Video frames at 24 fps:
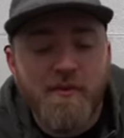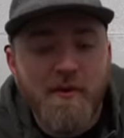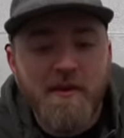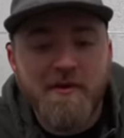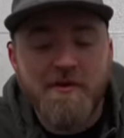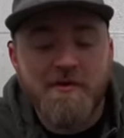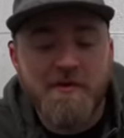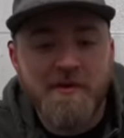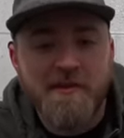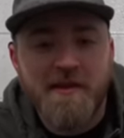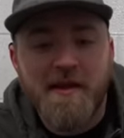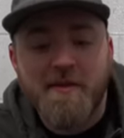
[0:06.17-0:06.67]
of
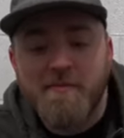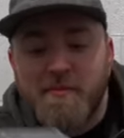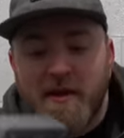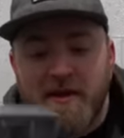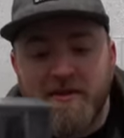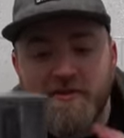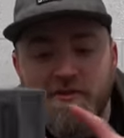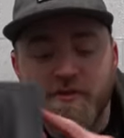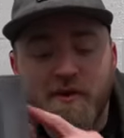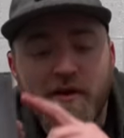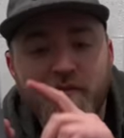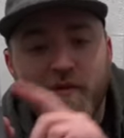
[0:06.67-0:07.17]
wondering that. But I
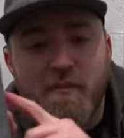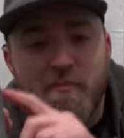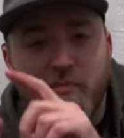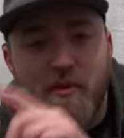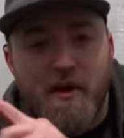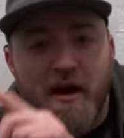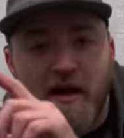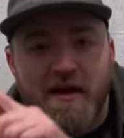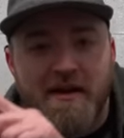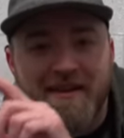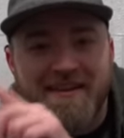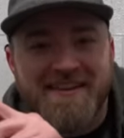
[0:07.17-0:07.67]
do have a
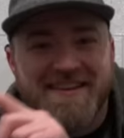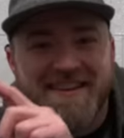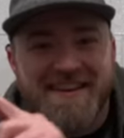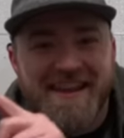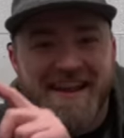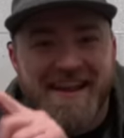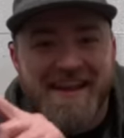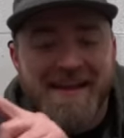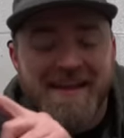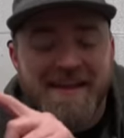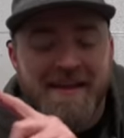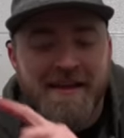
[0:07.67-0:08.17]
product
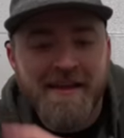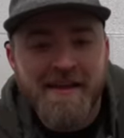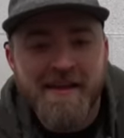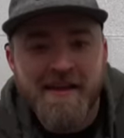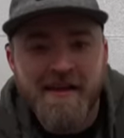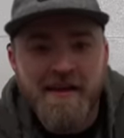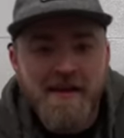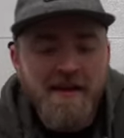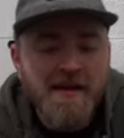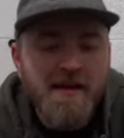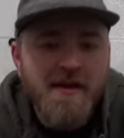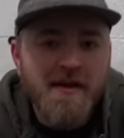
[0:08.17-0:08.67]
today.
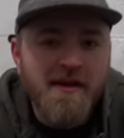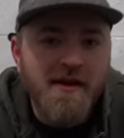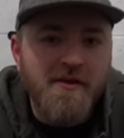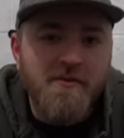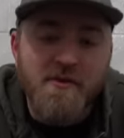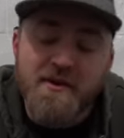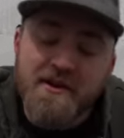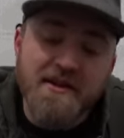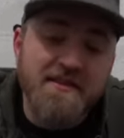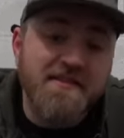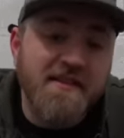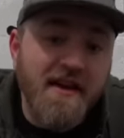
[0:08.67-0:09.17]

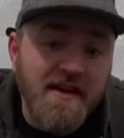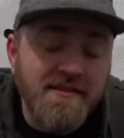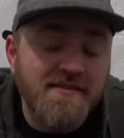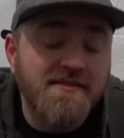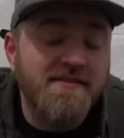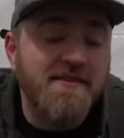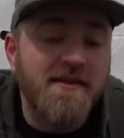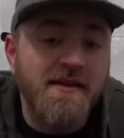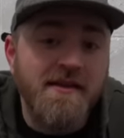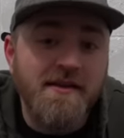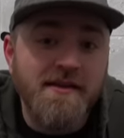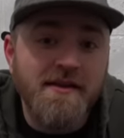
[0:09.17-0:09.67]
We're going to
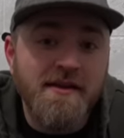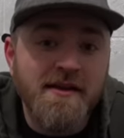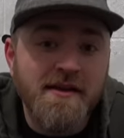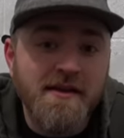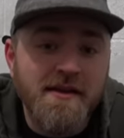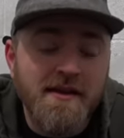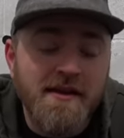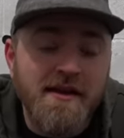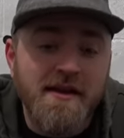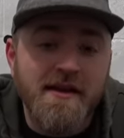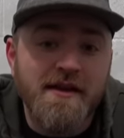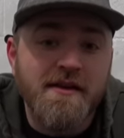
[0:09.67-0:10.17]
test it
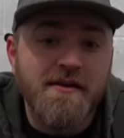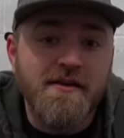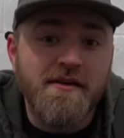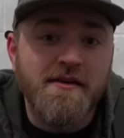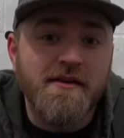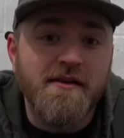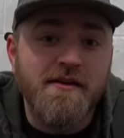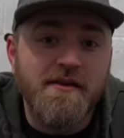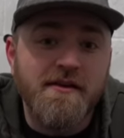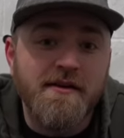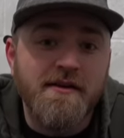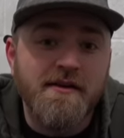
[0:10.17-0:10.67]
in,
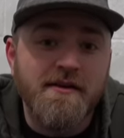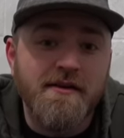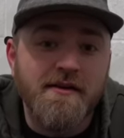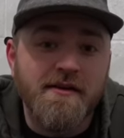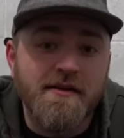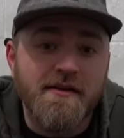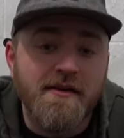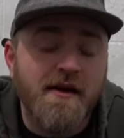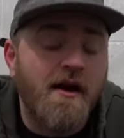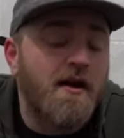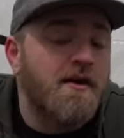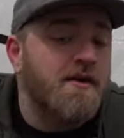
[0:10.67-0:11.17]
a, in
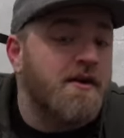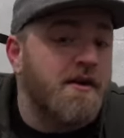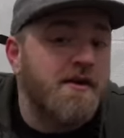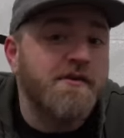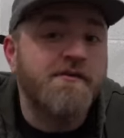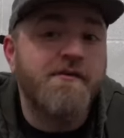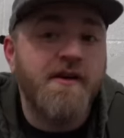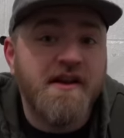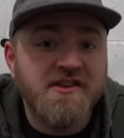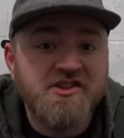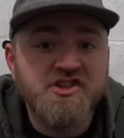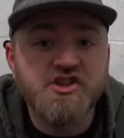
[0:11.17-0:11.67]
an
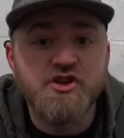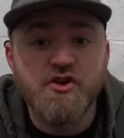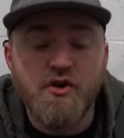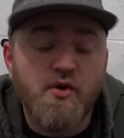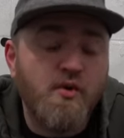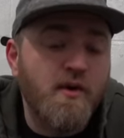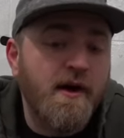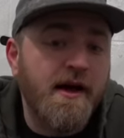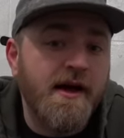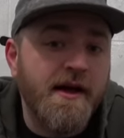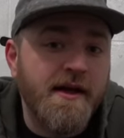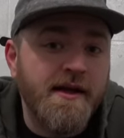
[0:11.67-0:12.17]
unconventional
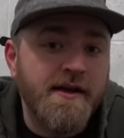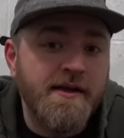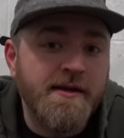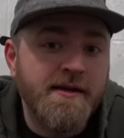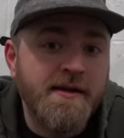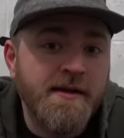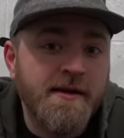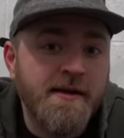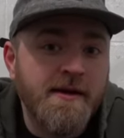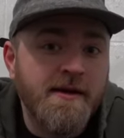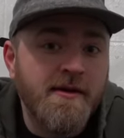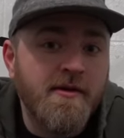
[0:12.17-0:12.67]
way
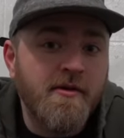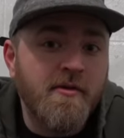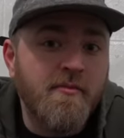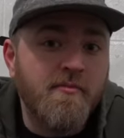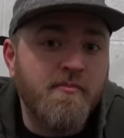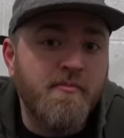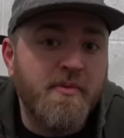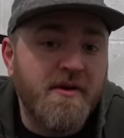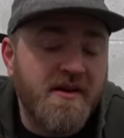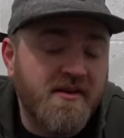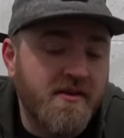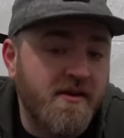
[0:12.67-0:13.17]

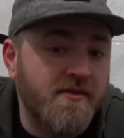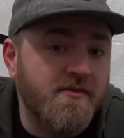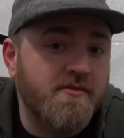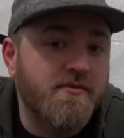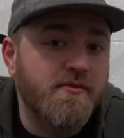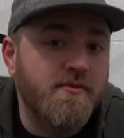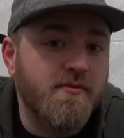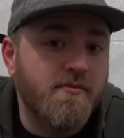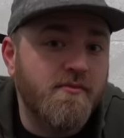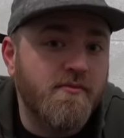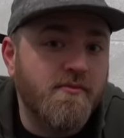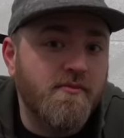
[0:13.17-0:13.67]

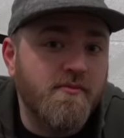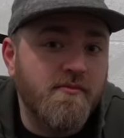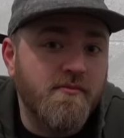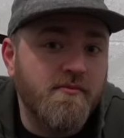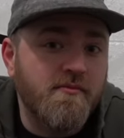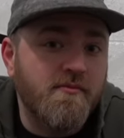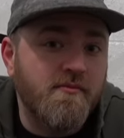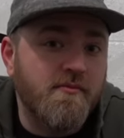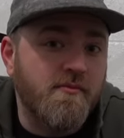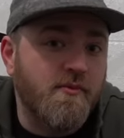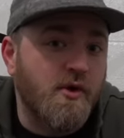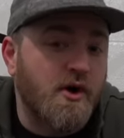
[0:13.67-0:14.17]
because
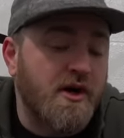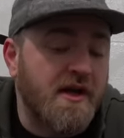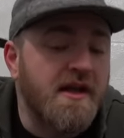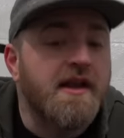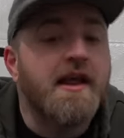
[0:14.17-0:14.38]
we're